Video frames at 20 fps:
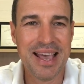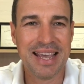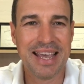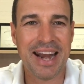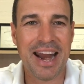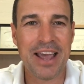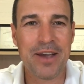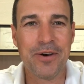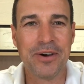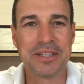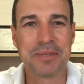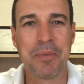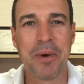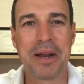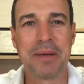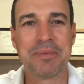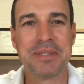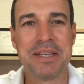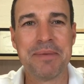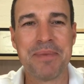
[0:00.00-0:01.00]
G'day guys, my
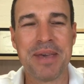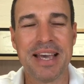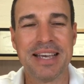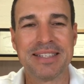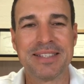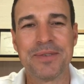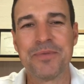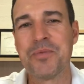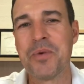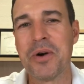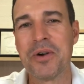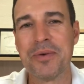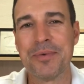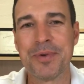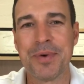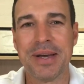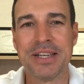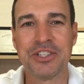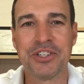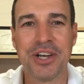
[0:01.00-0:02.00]
name's Tim Guest and welcome
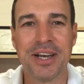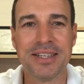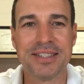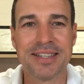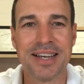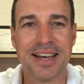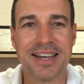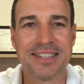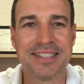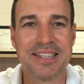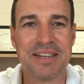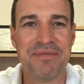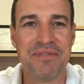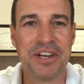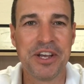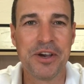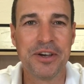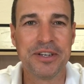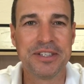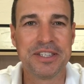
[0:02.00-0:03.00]
to our Just Ask Tim
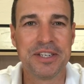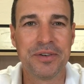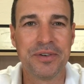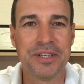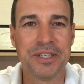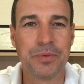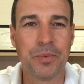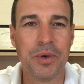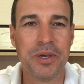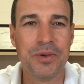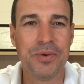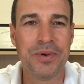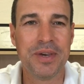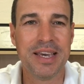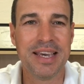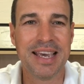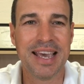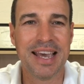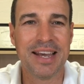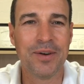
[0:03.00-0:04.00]
video series where you
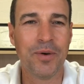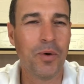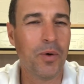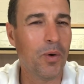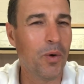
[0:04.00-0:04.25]
can get